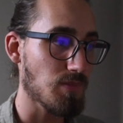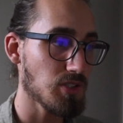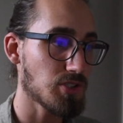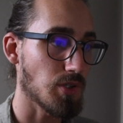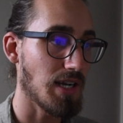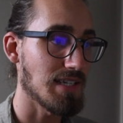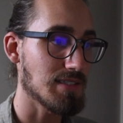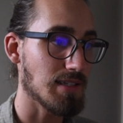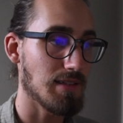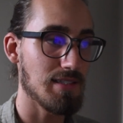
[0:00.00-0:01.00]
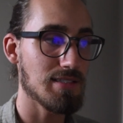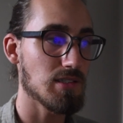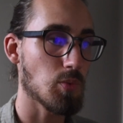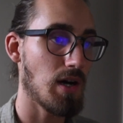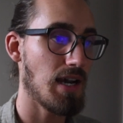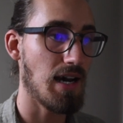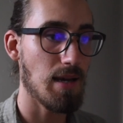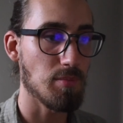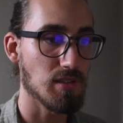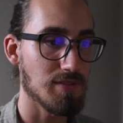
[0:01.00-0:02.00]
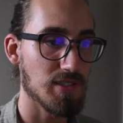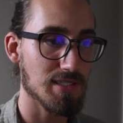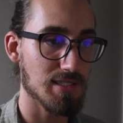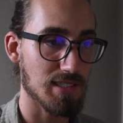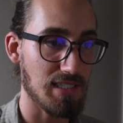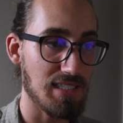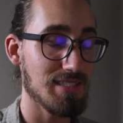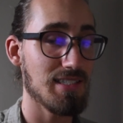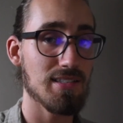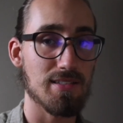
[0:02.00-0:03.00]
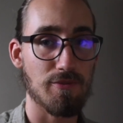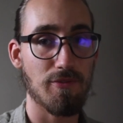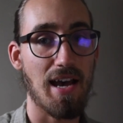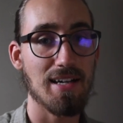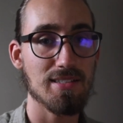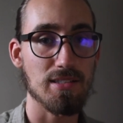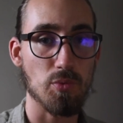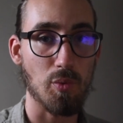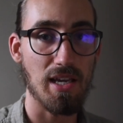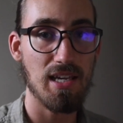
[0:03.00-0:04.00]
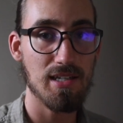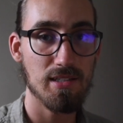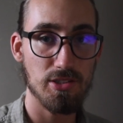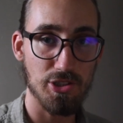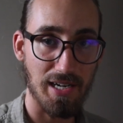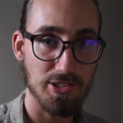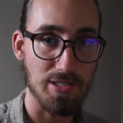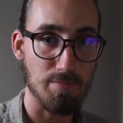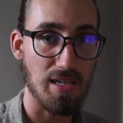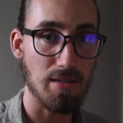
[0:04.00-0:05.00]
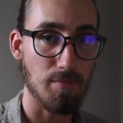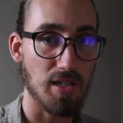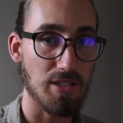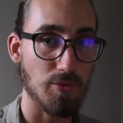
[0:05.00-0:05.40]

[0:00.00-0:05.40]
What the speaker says: So guys, this is why I believe this is the easiest and fastest way to actually make money